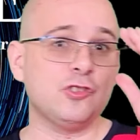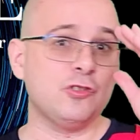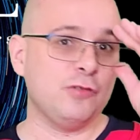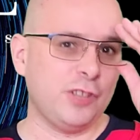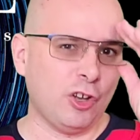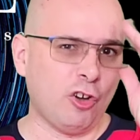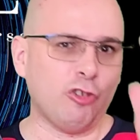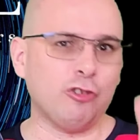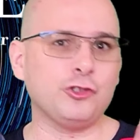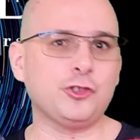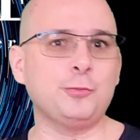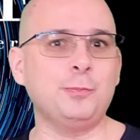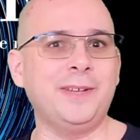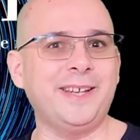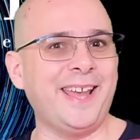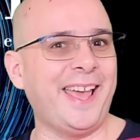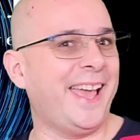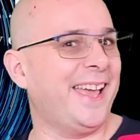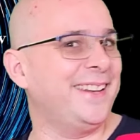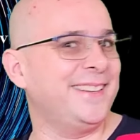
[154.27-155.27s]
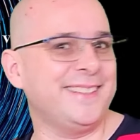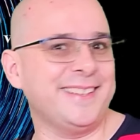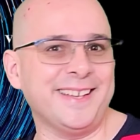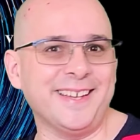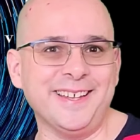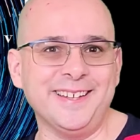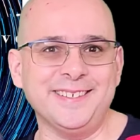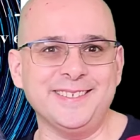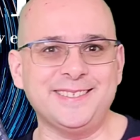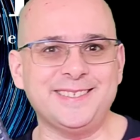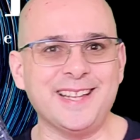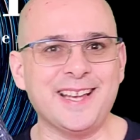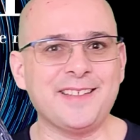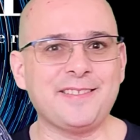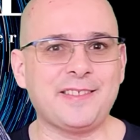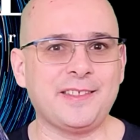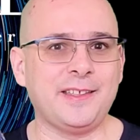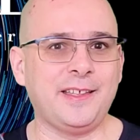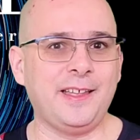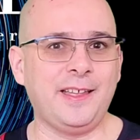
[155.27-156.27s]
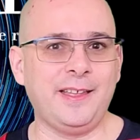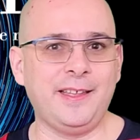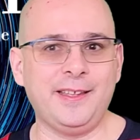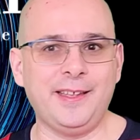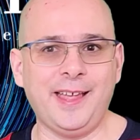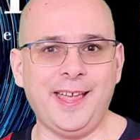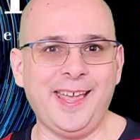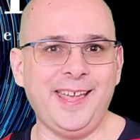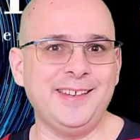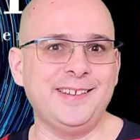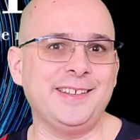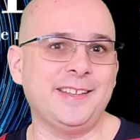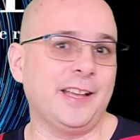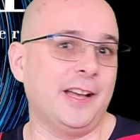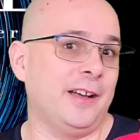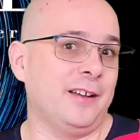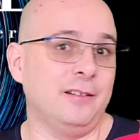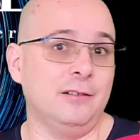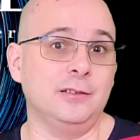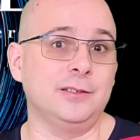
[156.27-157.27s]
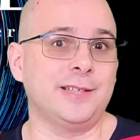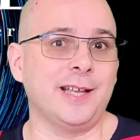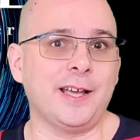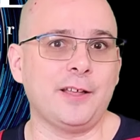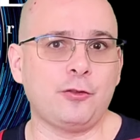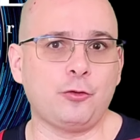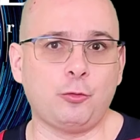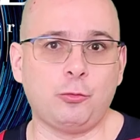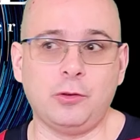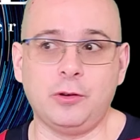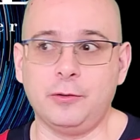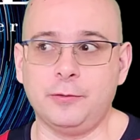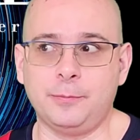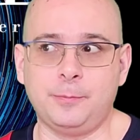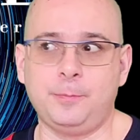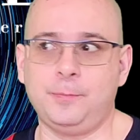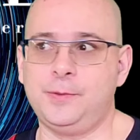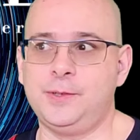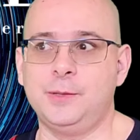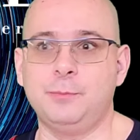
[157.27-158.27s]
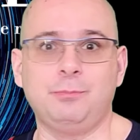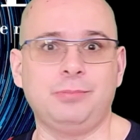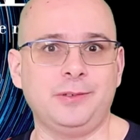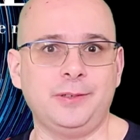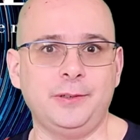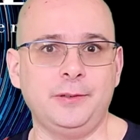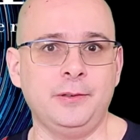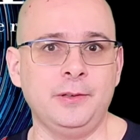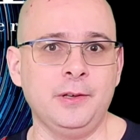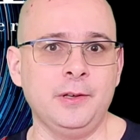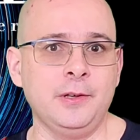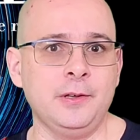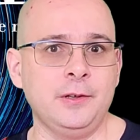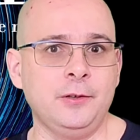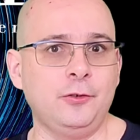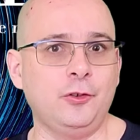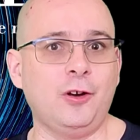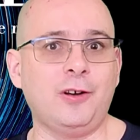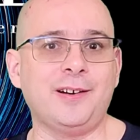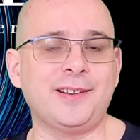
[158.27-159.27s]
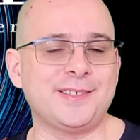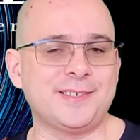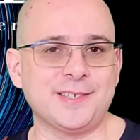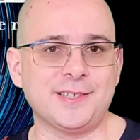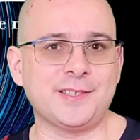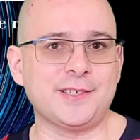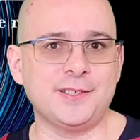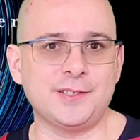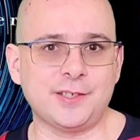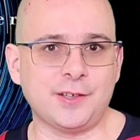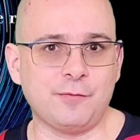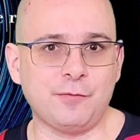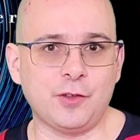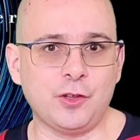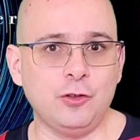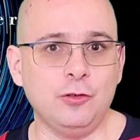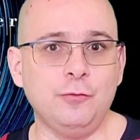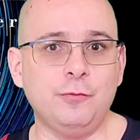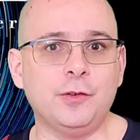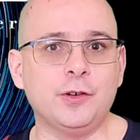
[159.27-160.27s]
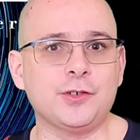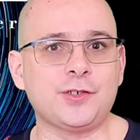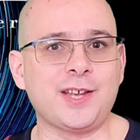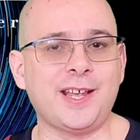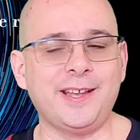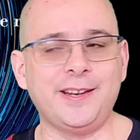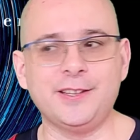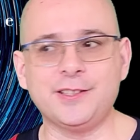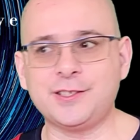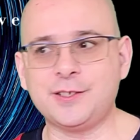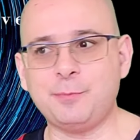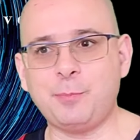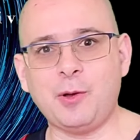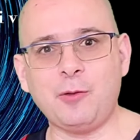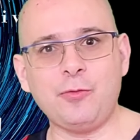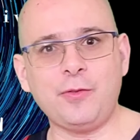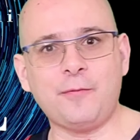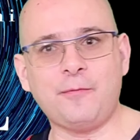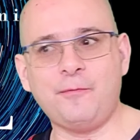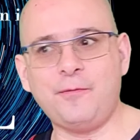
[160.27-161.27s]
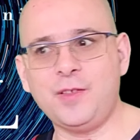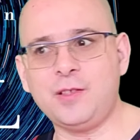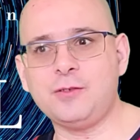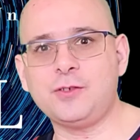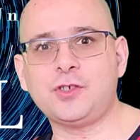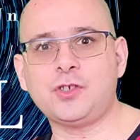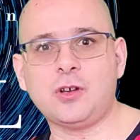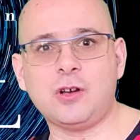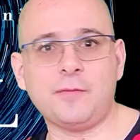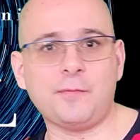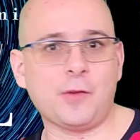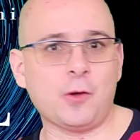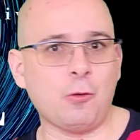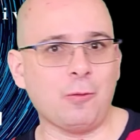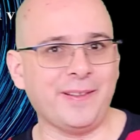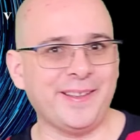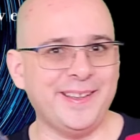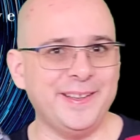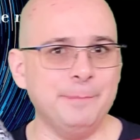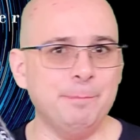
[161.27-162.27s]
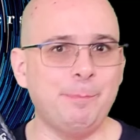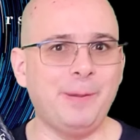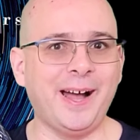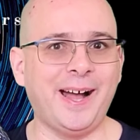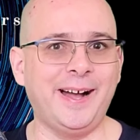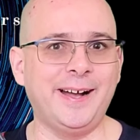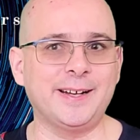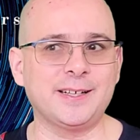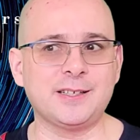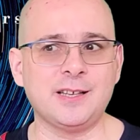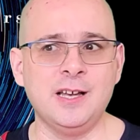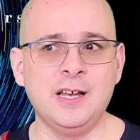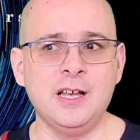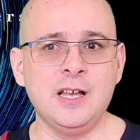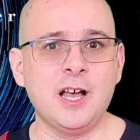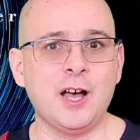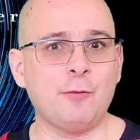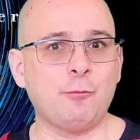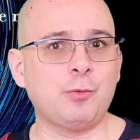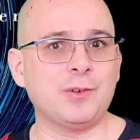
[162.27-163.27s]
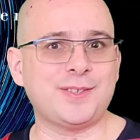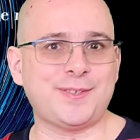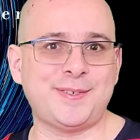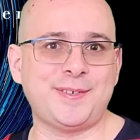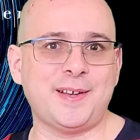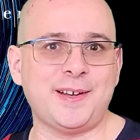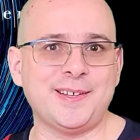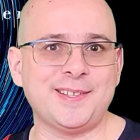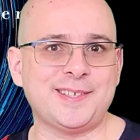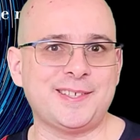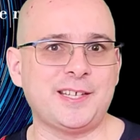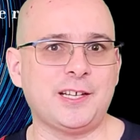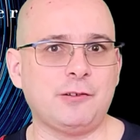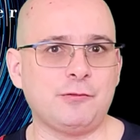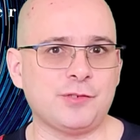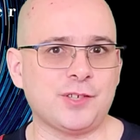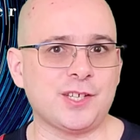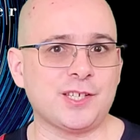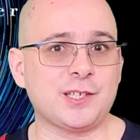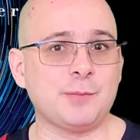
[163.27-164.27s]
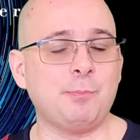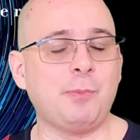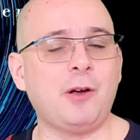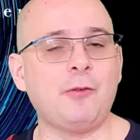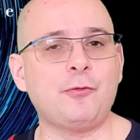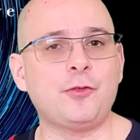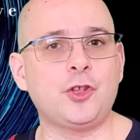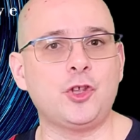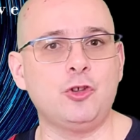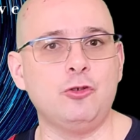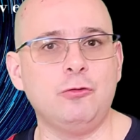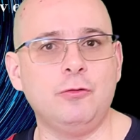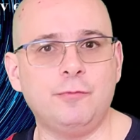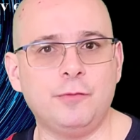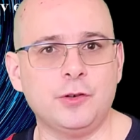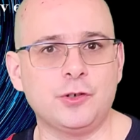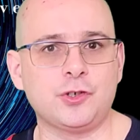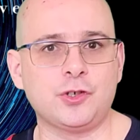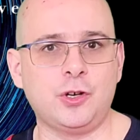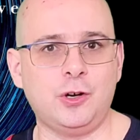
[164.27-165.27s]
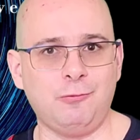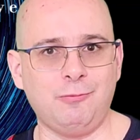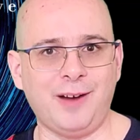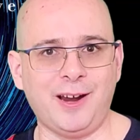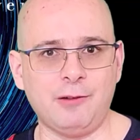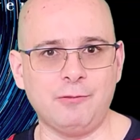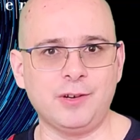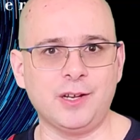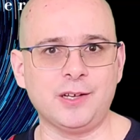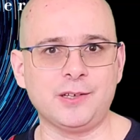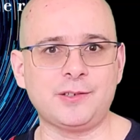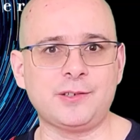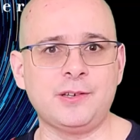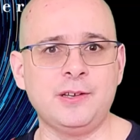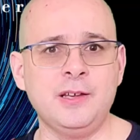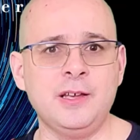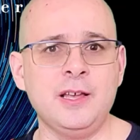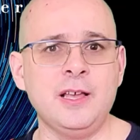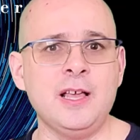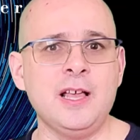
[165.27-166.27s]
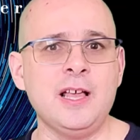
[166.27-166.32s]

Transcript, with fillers: To the ultimate ending and death. Ending or death or simply non-existence of the universe, and it's about the philosophical impact of what science tells us about the universe around us.